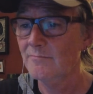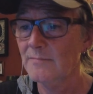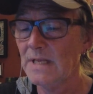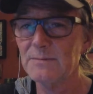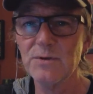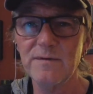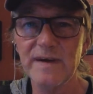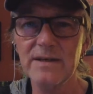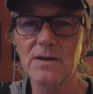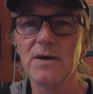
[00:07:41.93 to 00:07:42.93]
I'm so
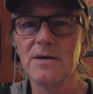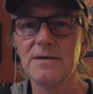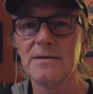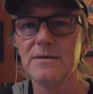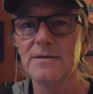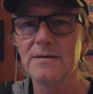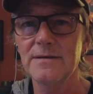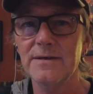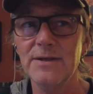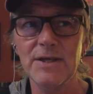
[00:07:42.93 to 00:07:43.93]
fickle.
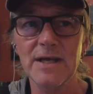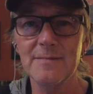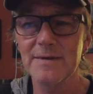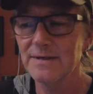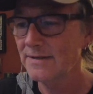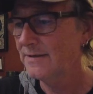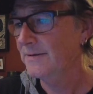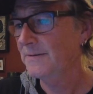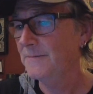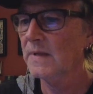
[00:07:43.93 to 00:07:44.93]
I really am.
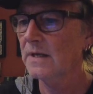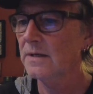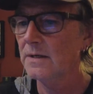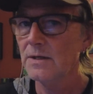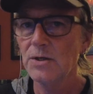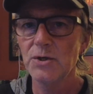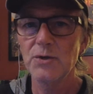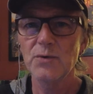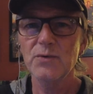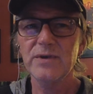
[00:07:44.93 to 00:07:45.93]

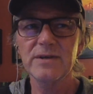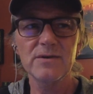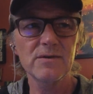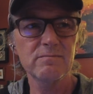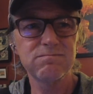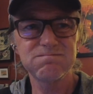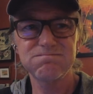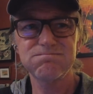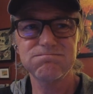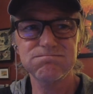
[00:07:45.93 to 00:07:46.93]
No real
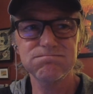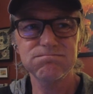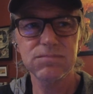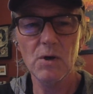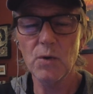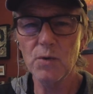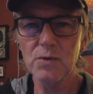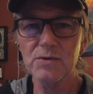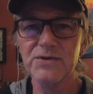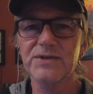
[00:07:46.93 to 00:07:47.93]

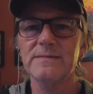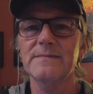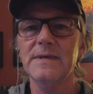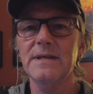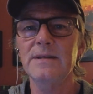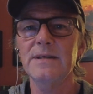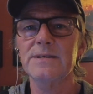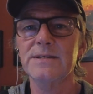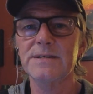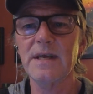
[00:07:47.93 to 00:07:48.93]
holes in
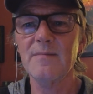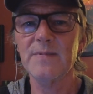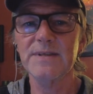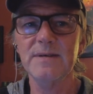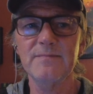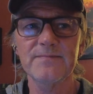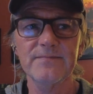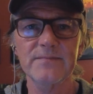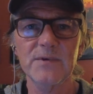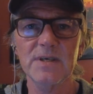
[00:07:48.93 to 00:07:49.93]
this Tampa team,
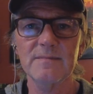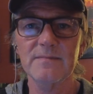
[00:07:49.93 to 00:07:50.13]
right?